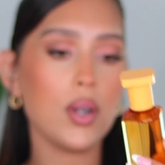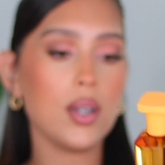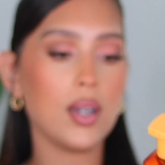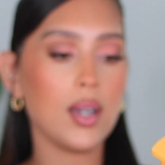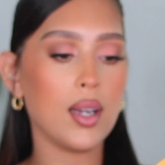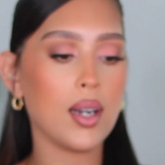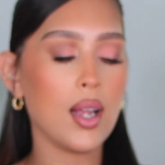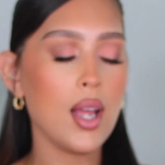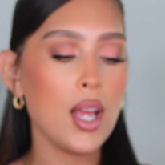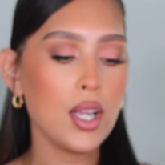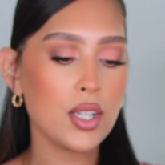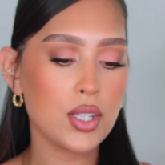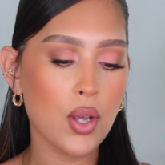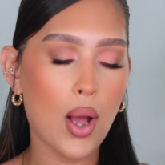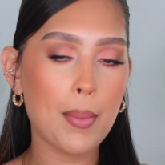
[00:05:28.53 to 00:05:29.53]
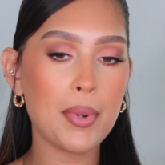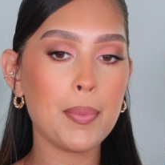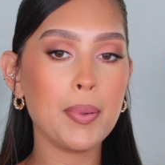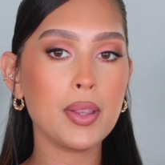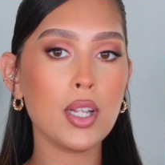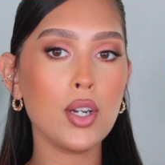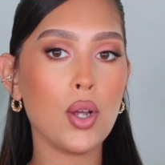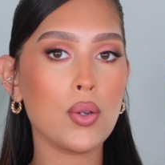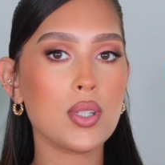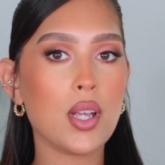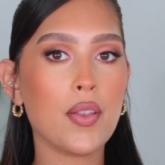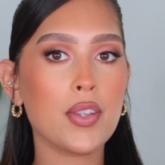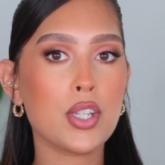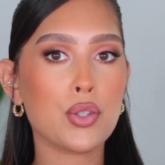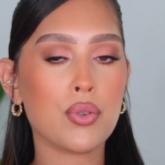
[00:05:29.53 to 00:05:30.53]
good. So I'm gonna put the notes
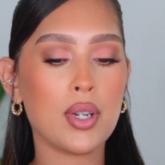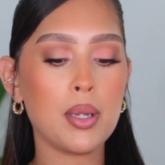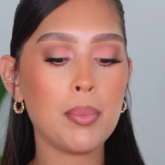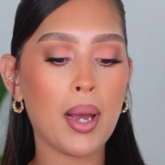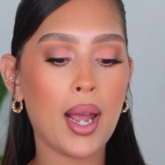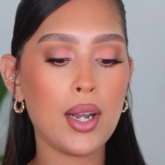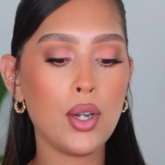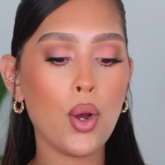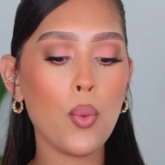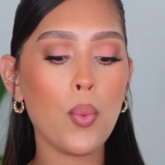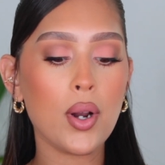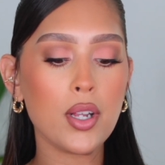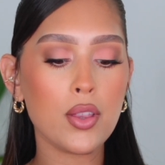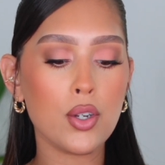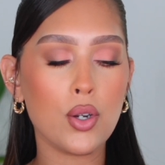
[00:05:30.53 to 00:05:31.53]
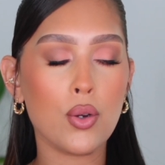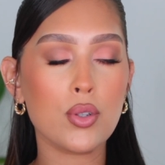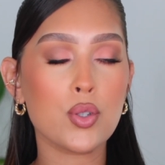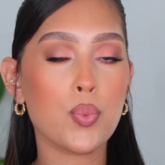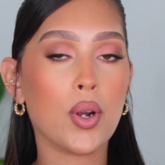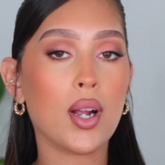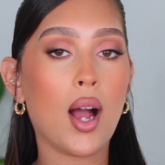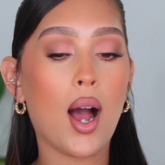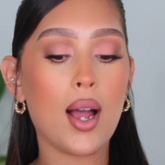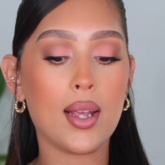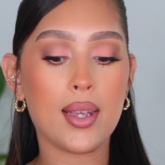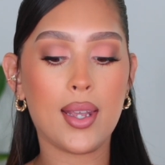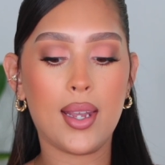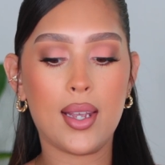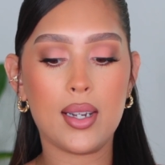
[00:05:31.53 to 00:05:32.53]
on the screen, but I know one of the notes were
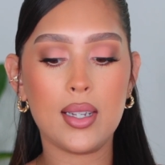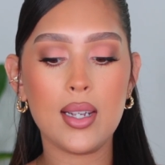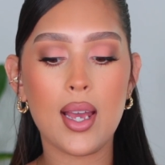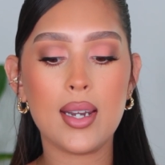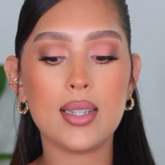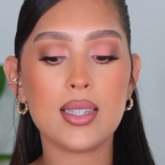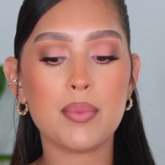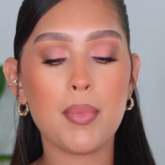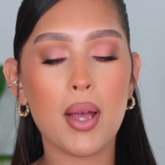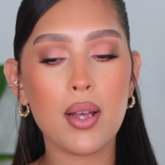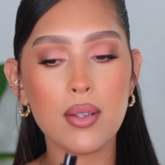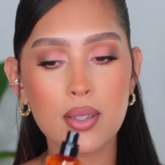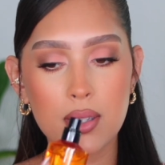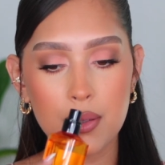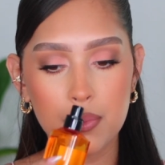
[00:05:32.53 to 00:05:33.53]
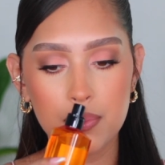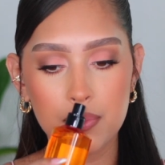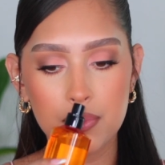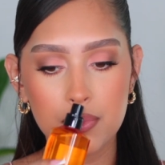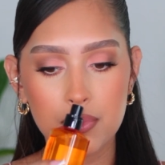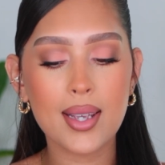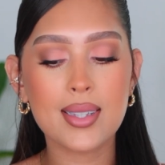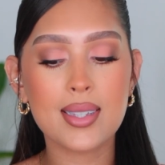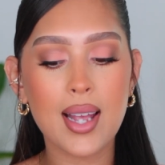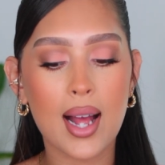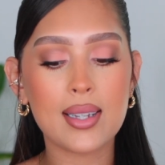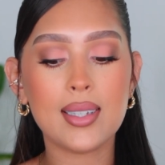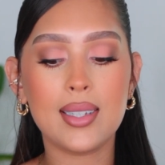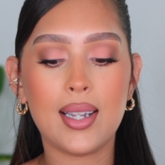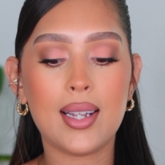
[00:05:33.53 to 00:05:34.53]
cotton candy and it smells
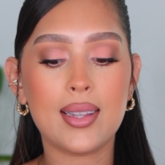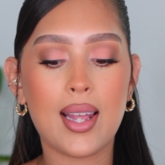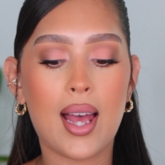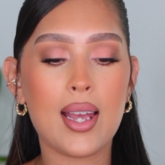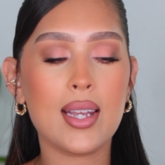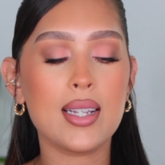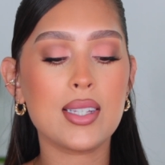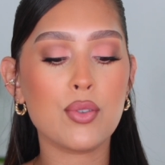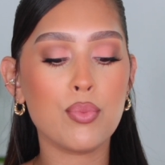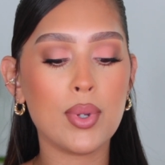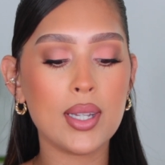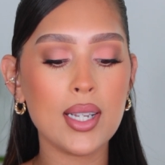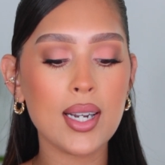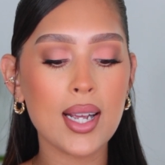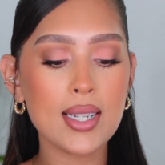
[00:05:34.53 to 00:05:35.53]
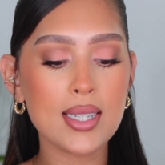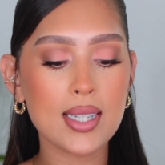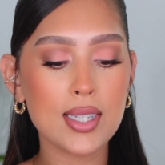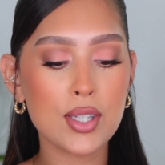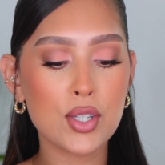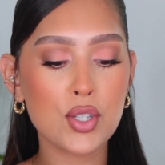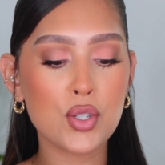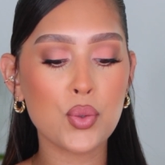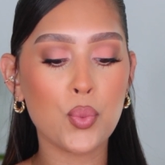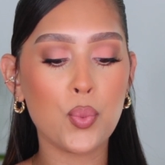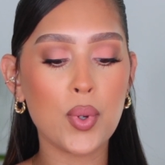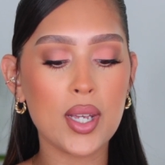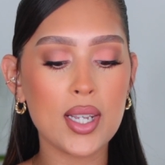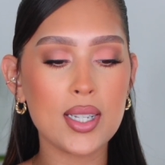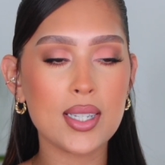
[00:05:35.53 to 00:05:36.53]
exactly like that. It's really nice and
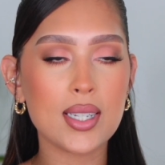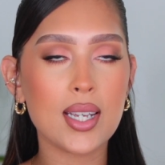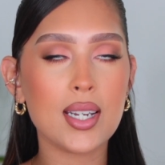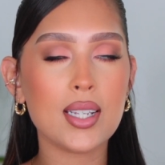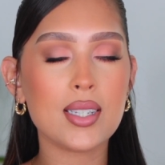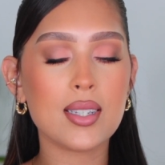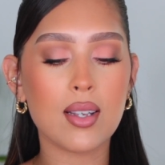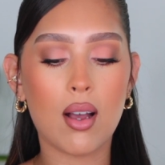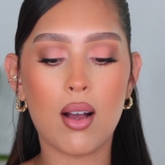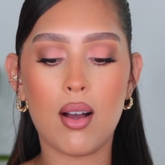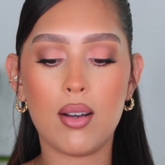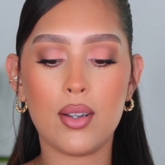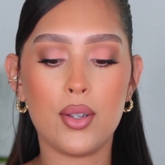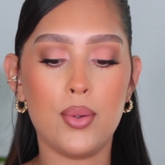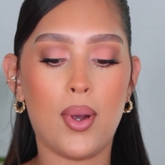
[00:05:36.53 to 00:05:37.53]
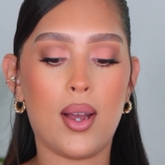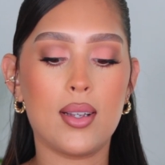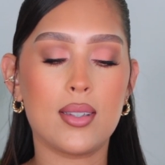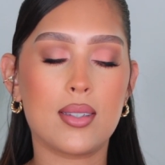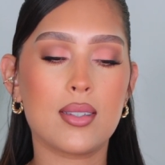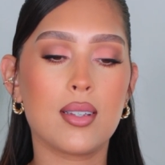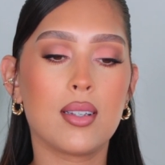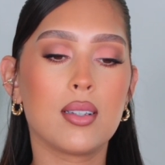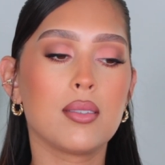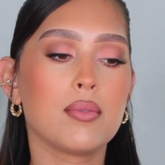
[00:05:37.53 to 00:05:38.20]
sweet. It is, oh, you guys,